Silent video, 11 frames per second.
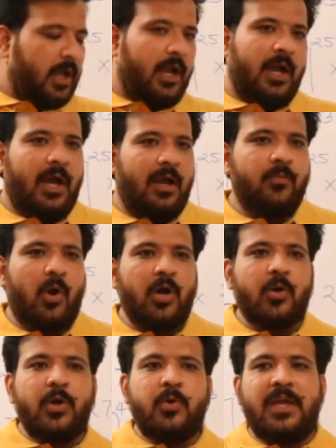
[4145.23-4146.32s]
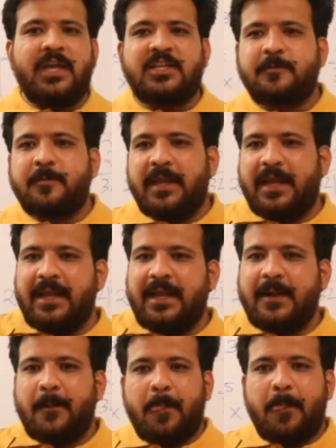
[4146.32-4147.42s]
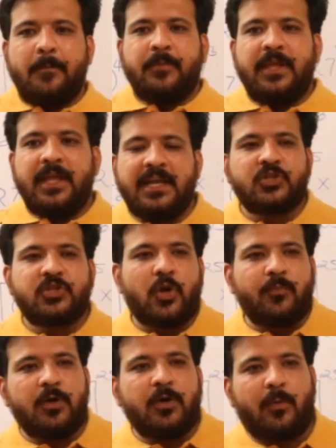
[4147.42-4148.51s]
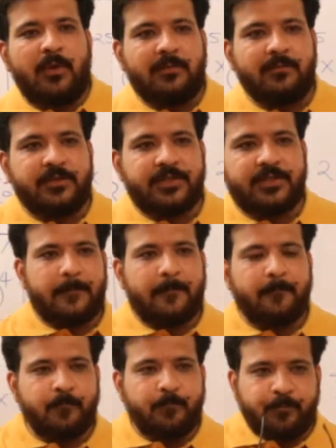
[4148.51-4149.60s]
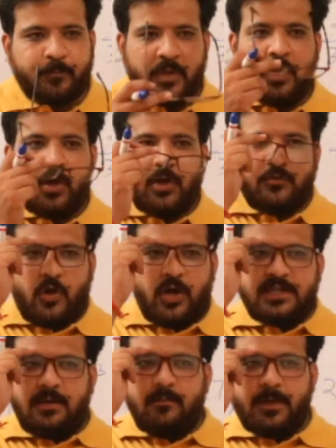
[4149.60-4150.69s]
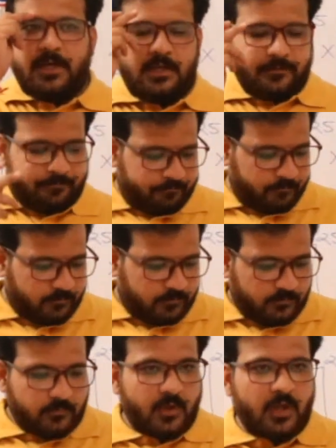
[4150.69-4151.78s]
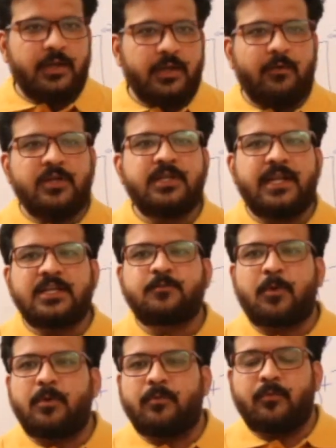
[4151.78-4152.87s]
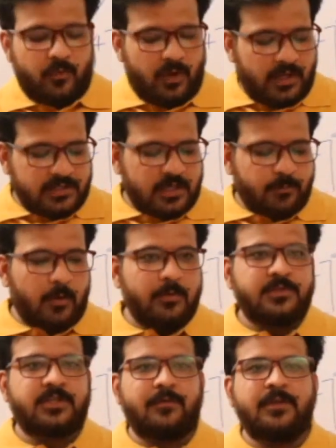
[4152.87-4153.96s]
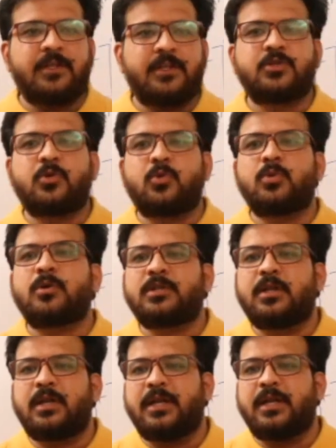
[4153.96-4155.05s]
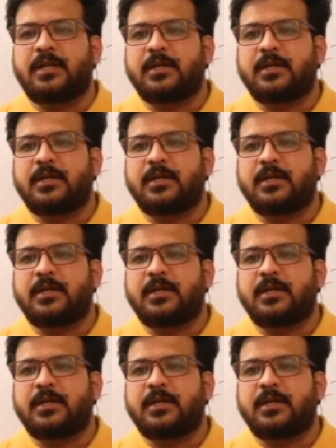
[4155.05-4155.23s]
I am not going to explain the rest of the problems. For example, what is the next problem? Where is that problem? 7 raised to 2008.